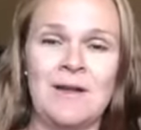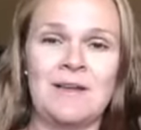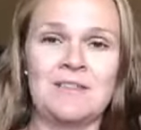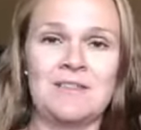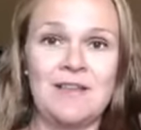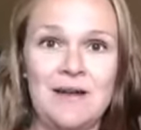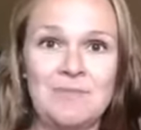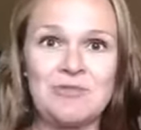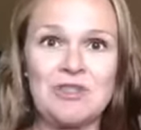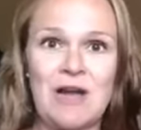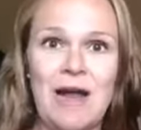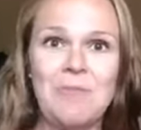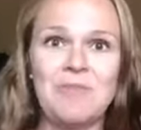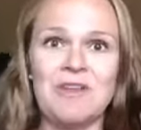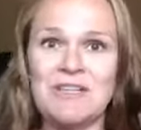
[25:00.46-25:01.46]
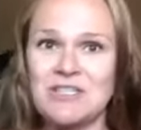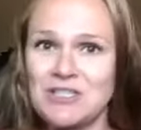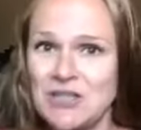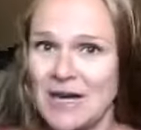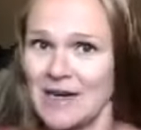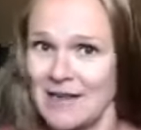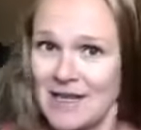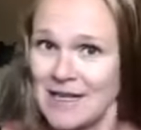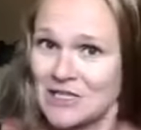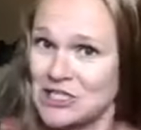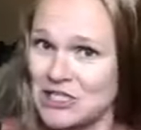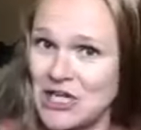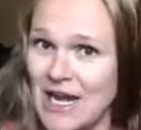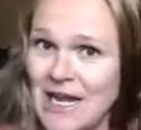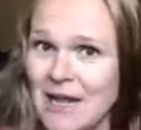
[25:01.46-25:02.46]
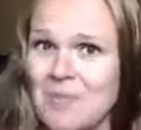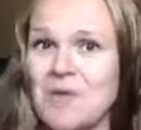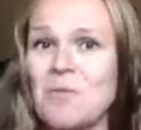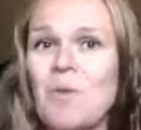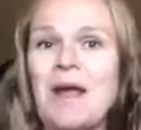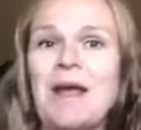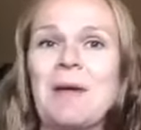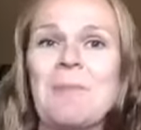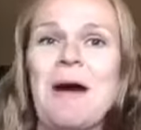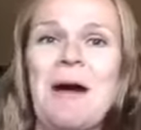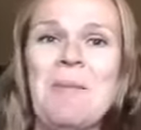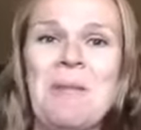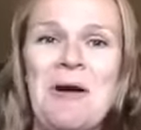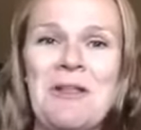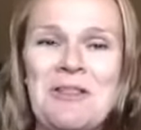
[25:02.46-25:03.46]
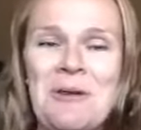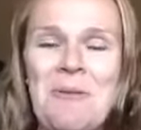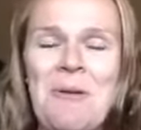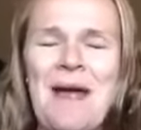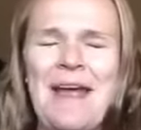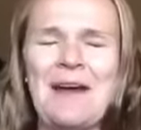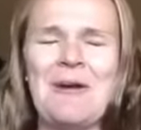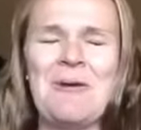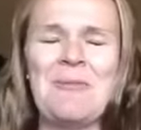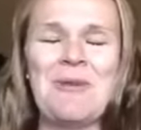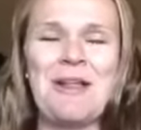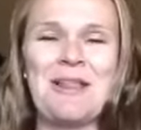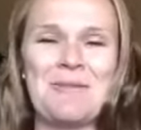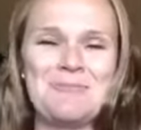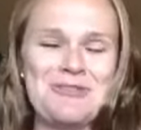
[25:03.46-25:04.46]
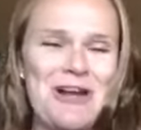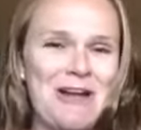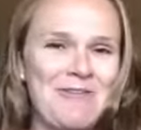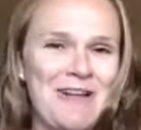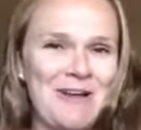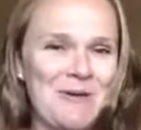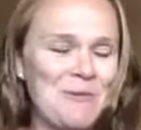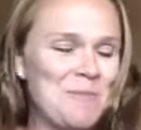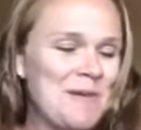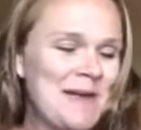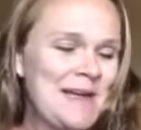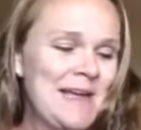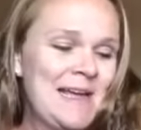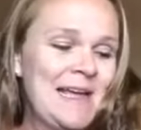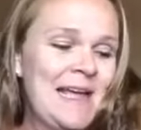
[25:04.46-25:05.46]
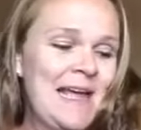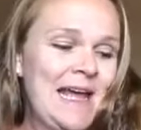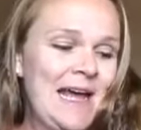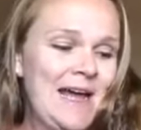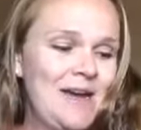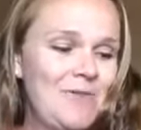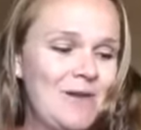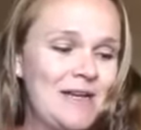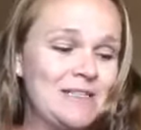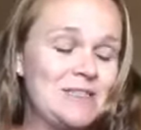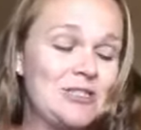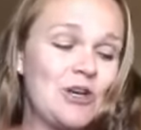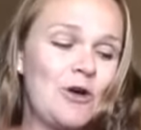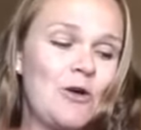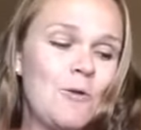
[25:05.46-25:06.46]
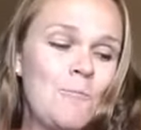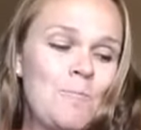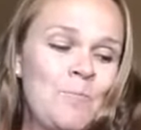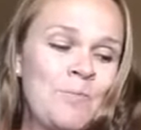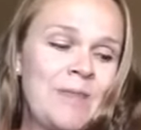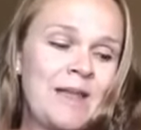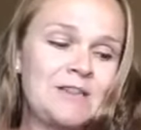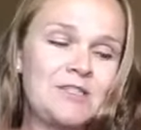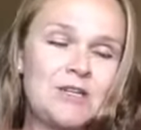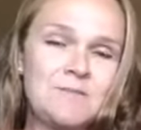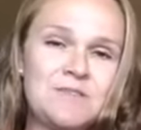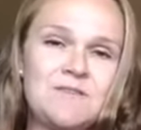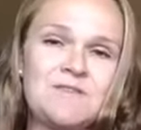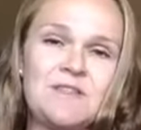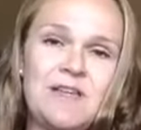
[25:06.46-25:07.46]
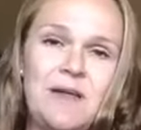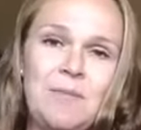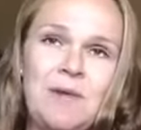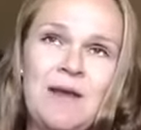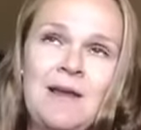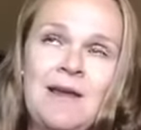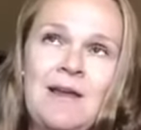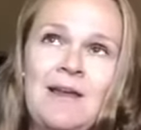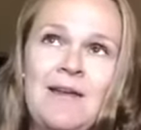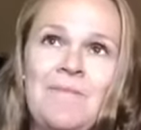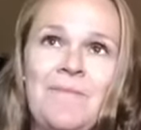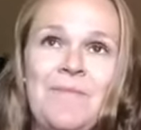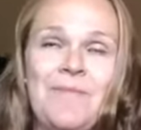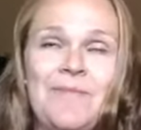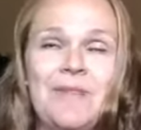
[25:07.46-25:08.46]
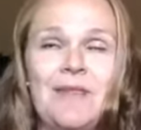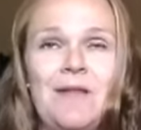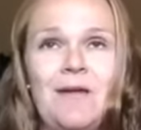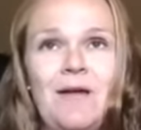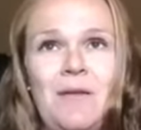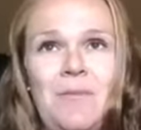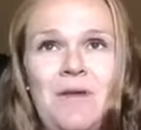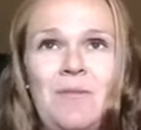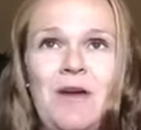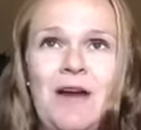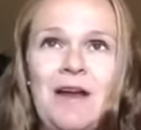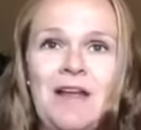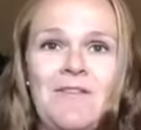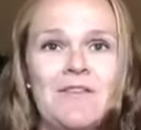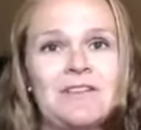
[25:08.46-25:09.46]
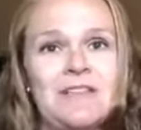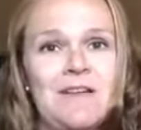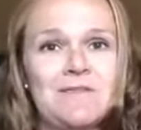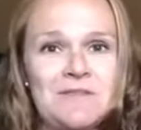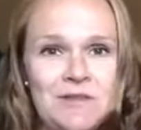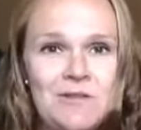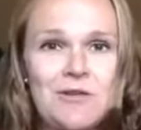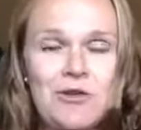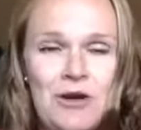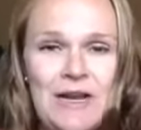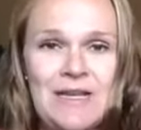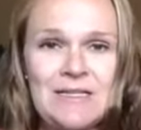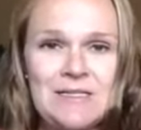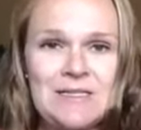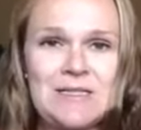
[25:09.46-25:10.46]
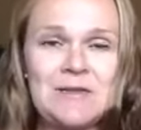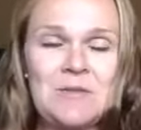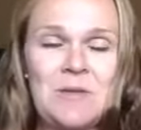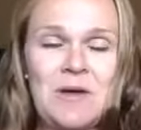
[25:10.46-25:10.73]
So then I'm scrambling to try to like shake him and wake him up on the way home while I'm driving home. Anyway, so in terms of sleep, I mean, we got to give ourselves a little grace